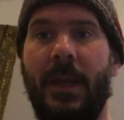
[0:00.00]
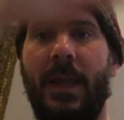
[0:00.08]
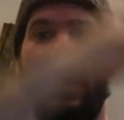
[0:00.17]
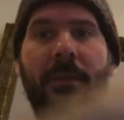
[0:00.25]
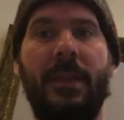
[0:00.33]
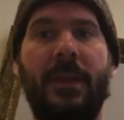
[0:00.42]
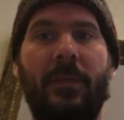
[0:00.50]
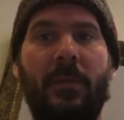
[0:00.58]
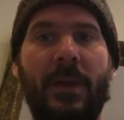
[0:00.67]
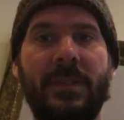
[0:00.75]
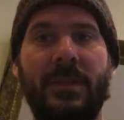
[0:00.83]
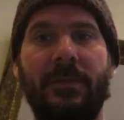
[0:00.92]
And then the
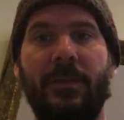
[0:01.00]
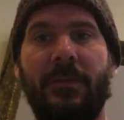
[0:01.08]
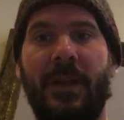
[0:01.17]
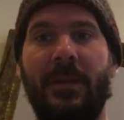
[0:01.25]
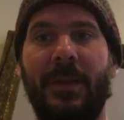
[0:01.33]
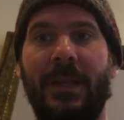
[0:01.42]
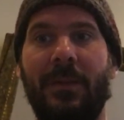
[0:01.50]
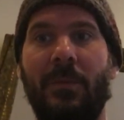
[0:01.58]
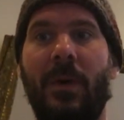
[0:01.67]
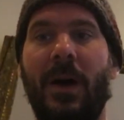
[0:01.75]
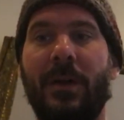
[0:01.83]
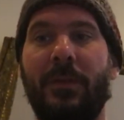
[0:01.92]
rest of your family can
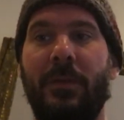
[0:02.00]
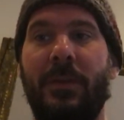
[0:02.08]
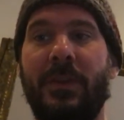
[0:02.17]
walk through the